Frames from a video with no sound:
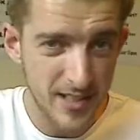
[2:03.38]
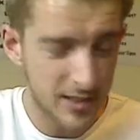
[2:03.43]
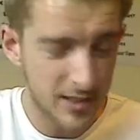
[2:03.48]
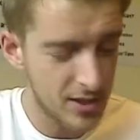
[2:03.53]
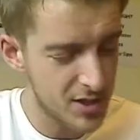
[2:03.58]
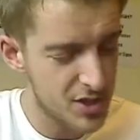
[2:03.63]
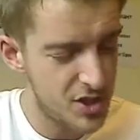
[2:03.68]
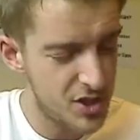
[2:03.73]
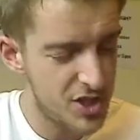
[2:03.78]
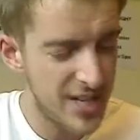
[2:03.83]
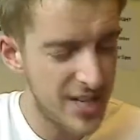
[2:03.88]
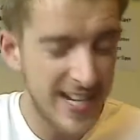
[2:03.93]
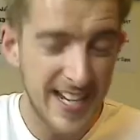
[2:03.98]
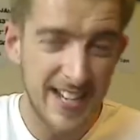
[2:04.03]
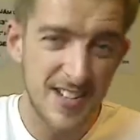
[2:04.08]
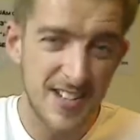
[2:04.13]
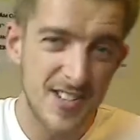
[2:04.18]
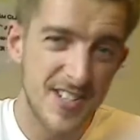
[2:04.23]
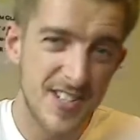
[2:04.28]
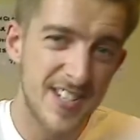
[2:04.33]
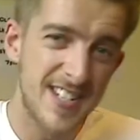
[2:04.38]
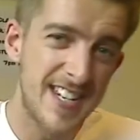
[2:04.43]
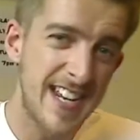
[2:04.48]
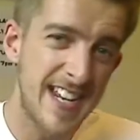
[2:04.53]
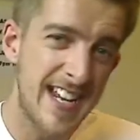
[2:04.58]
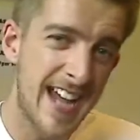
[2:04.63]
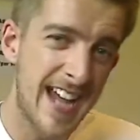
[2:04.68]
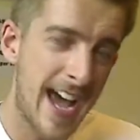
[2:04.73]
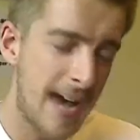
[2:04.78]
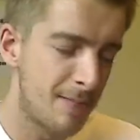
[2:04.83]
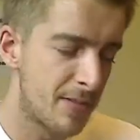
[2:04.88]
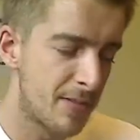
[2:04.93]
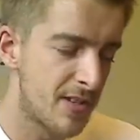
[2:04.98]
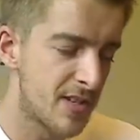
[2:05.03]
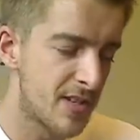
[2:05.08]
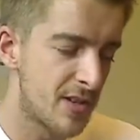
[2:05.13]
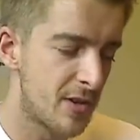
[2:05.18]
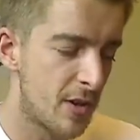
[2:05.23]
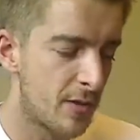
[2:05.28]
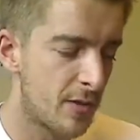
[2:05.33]
because G to D happens
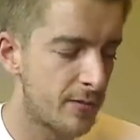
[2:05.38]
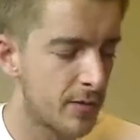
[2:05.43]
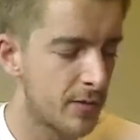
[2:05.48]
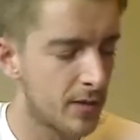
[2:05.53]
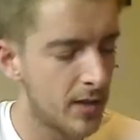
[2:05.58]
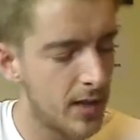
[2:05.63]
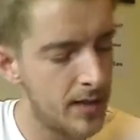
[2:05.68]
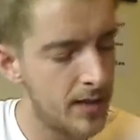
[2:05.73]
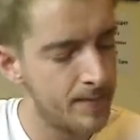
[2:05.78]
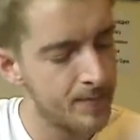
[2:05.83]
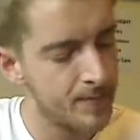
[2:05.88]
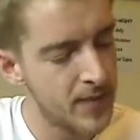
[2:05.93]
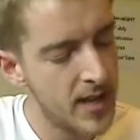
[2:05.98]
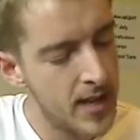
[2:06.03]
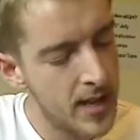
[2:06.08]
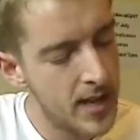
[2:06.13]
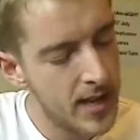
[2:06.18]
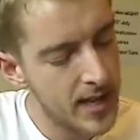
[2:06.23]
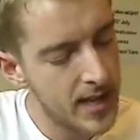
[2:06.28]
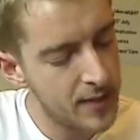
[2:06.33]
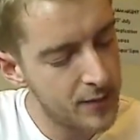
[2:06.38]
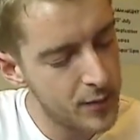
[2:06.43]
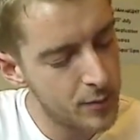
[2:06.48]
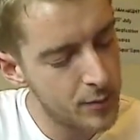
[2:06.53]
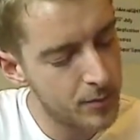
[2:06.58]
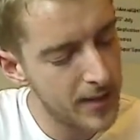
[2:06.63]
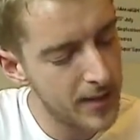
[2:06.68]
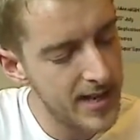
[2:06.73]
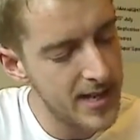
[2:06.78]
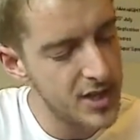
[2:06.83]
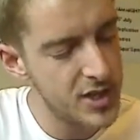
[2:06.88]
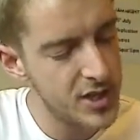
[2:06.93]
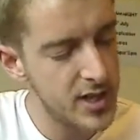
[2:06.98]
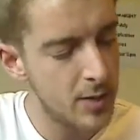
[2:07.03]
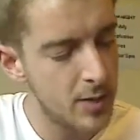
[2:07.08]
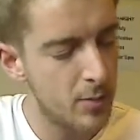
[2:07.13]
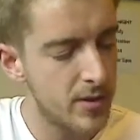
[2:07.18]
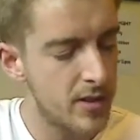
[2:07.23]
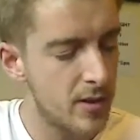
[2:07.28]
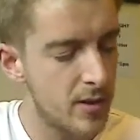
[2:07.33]
an awful lot, if you play a G
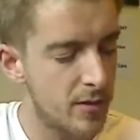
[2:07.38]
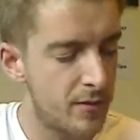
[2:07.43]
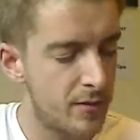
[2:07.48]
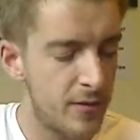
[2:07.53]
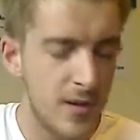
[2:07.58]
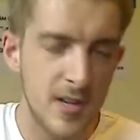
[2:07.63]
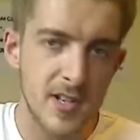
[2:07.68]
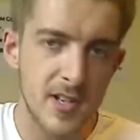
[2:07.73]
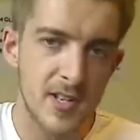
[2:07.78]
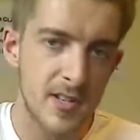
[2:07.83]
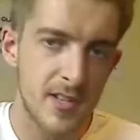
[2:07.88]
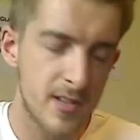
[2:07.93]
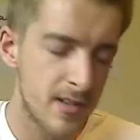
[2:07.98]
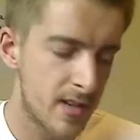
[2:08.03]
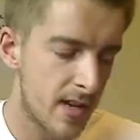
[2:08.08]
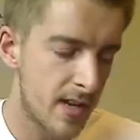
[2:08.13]
with your first,